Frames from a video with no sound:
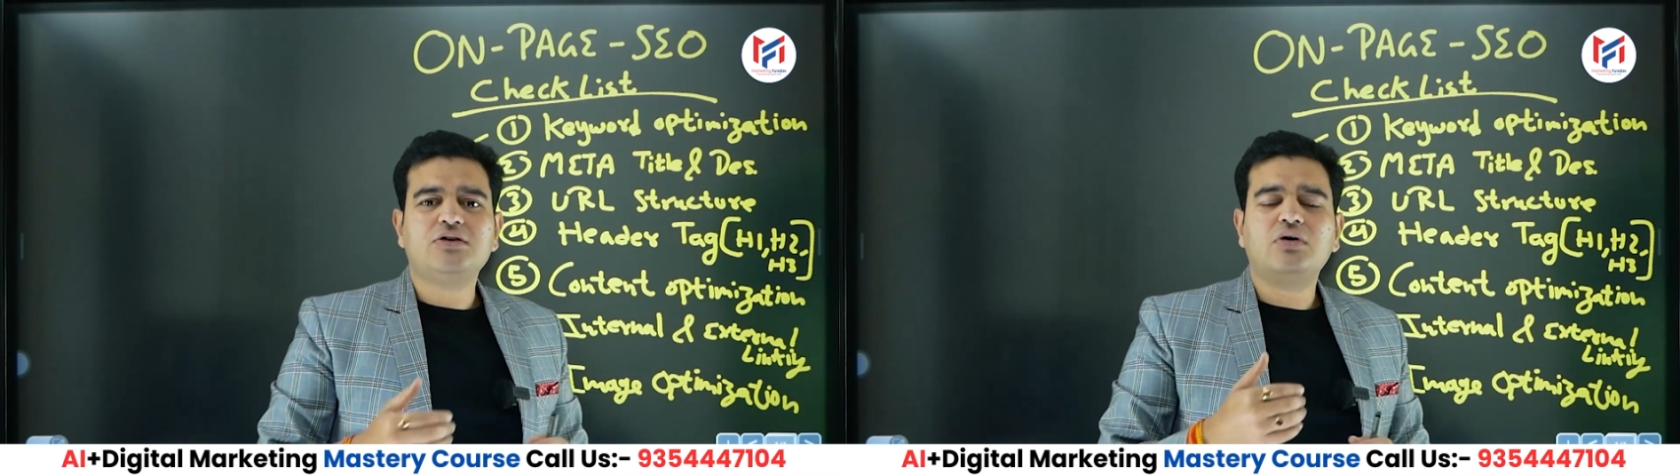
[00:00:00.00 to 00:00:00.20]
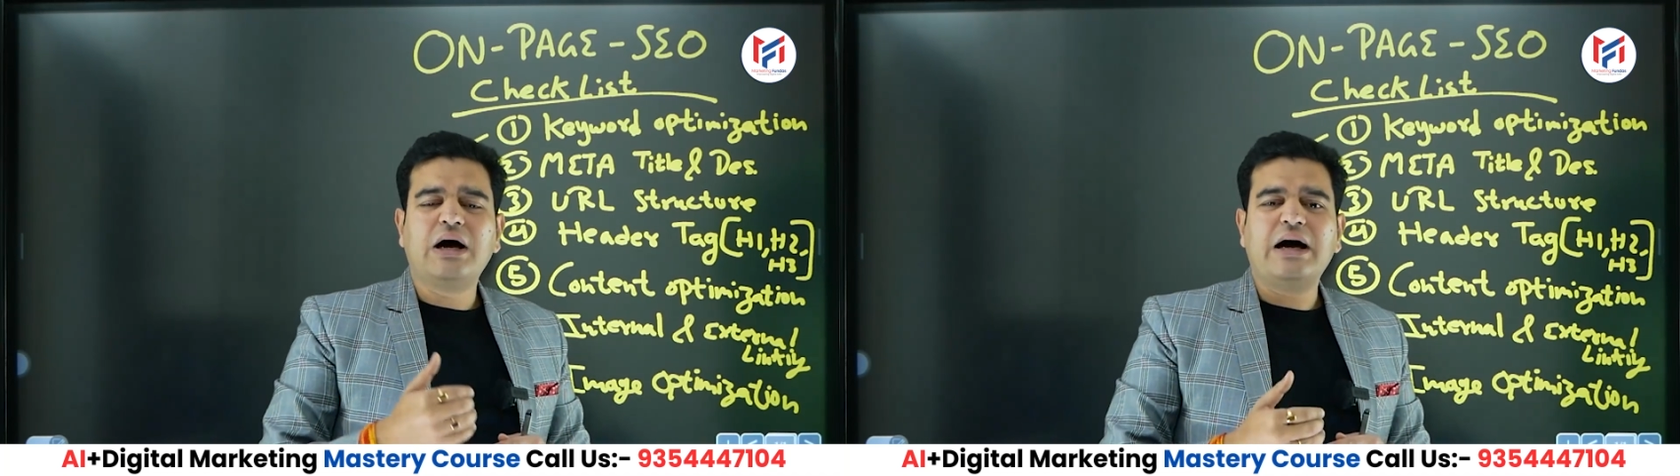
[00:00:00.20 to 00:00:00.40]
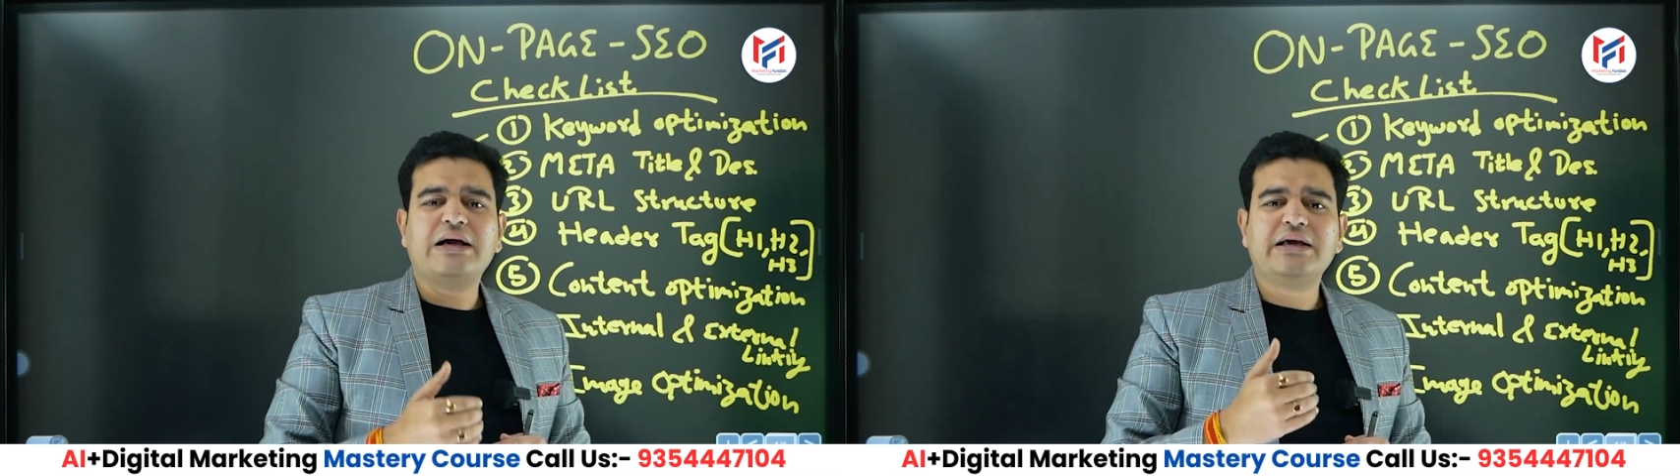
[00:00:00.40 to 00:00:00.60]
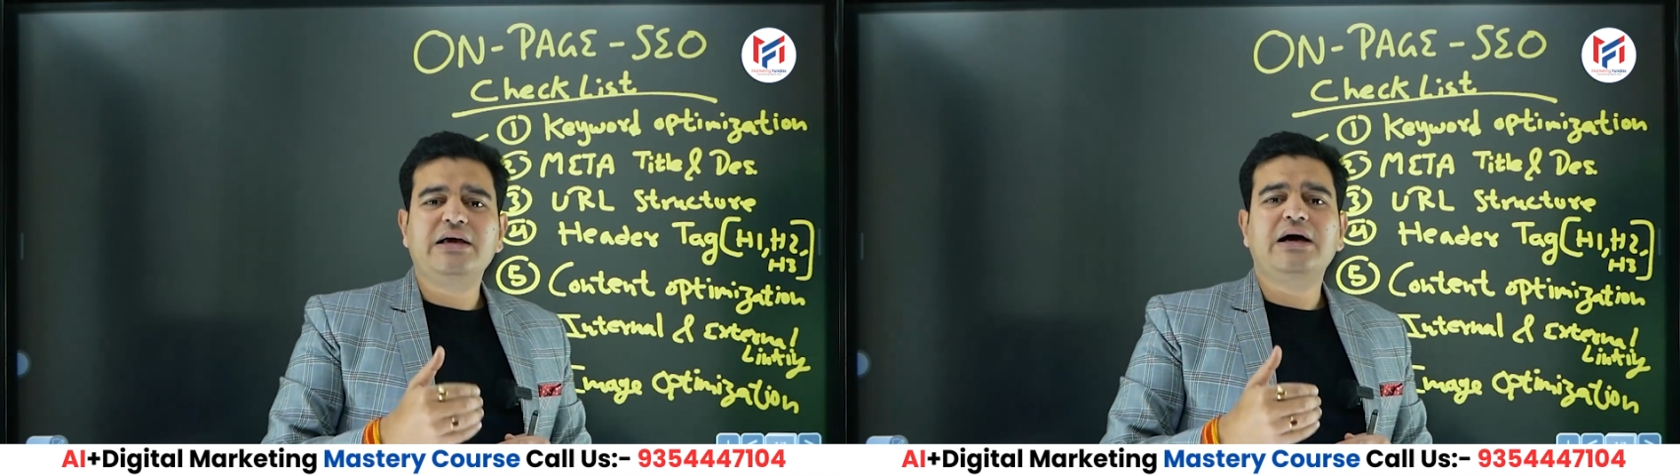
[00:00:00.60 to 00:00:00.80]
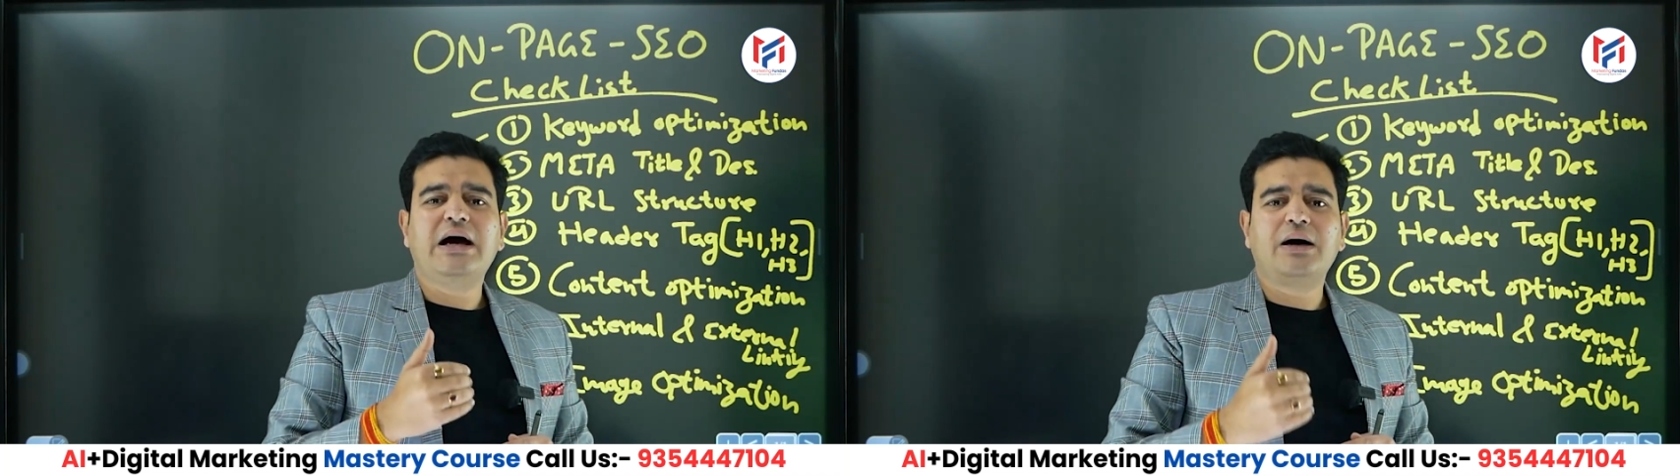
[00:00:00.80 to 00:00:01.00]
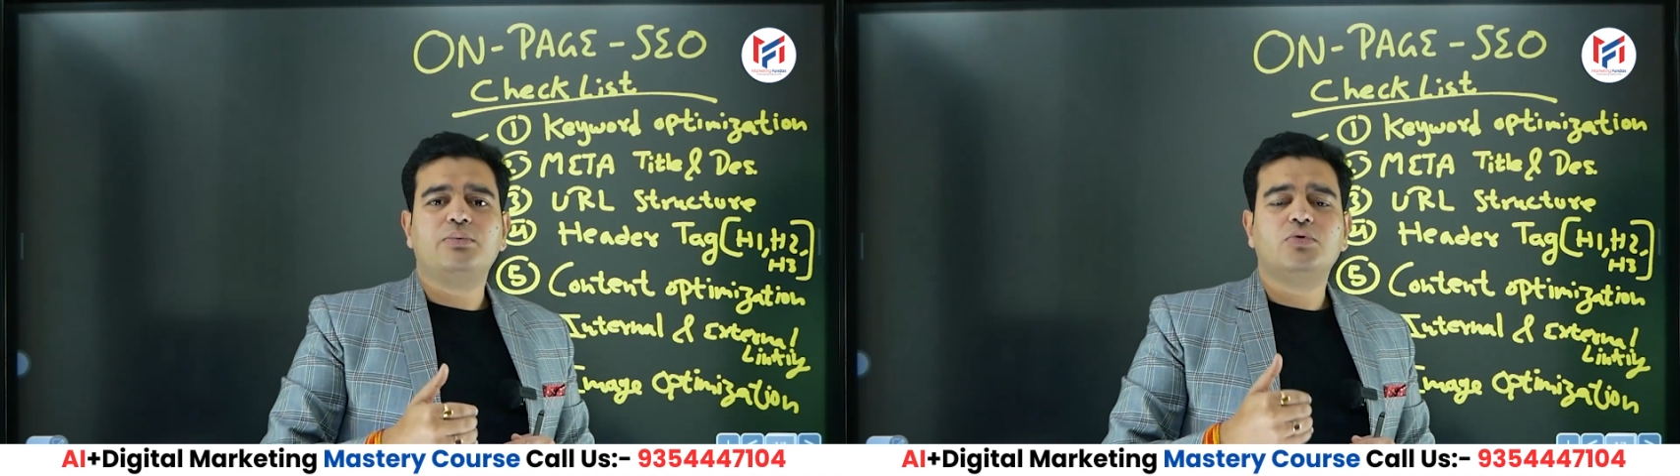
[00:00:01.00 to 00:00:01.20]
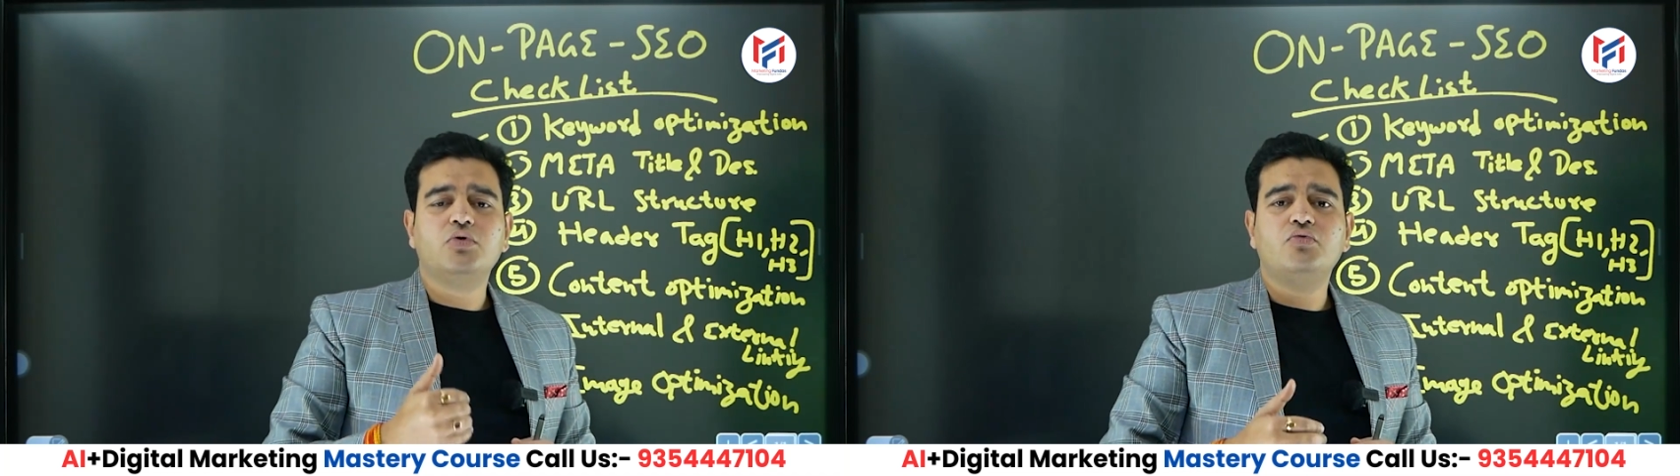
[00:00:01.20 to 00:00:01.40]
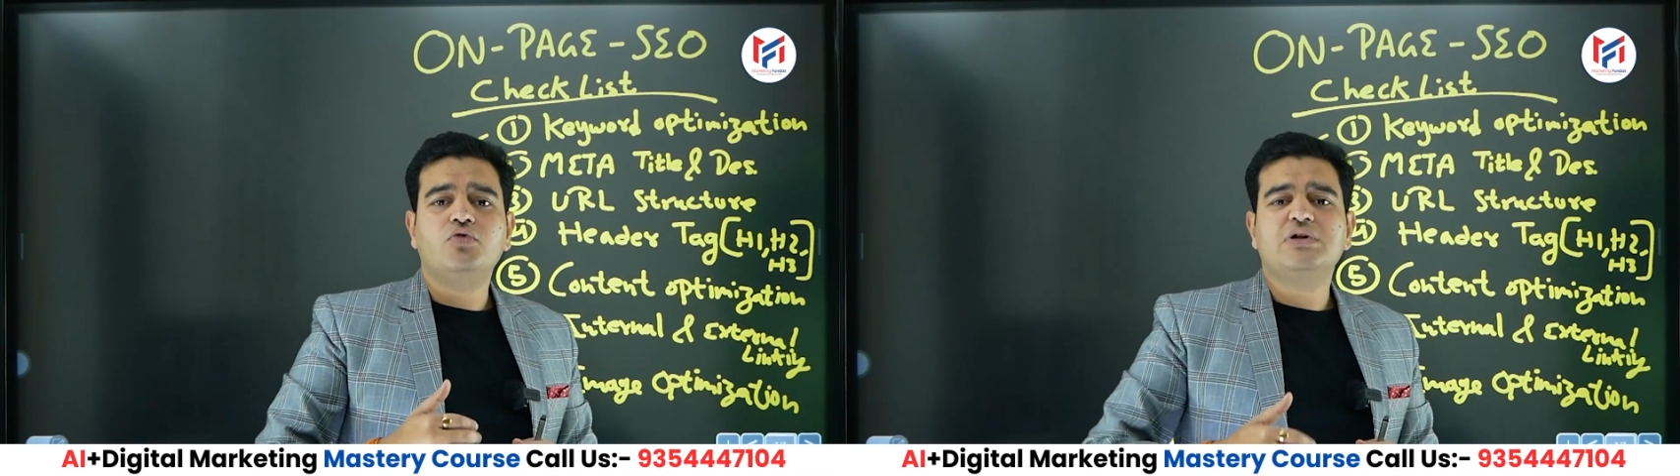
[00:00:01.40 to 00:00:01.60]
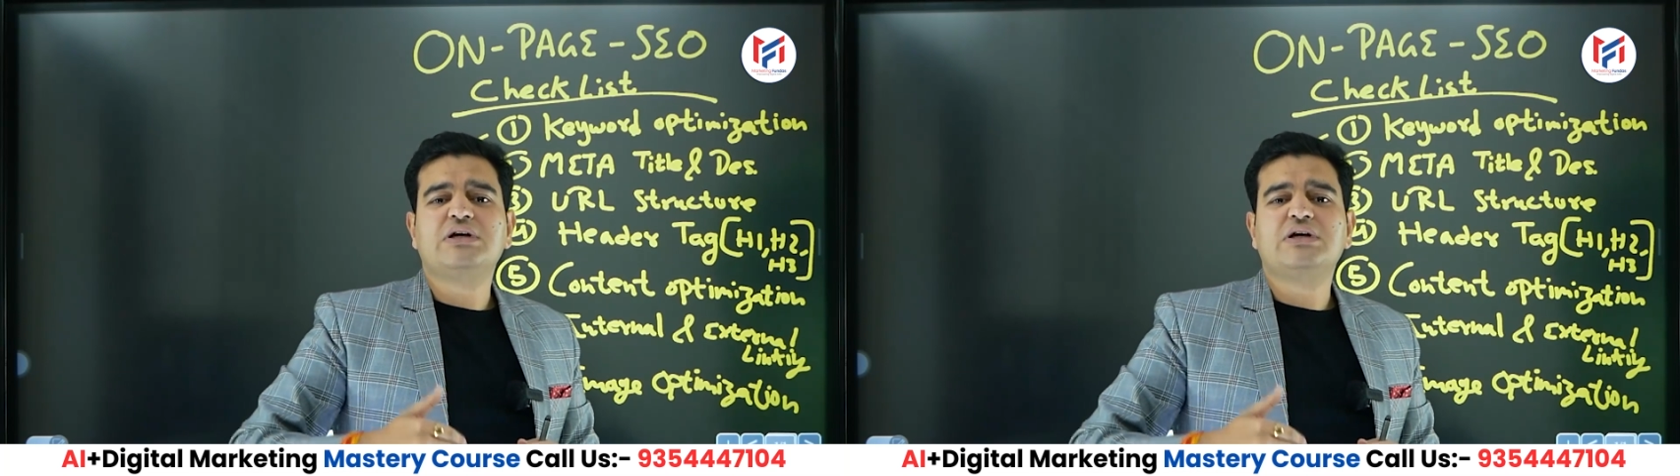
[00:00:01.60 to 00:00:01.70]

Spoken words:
you will not face those problems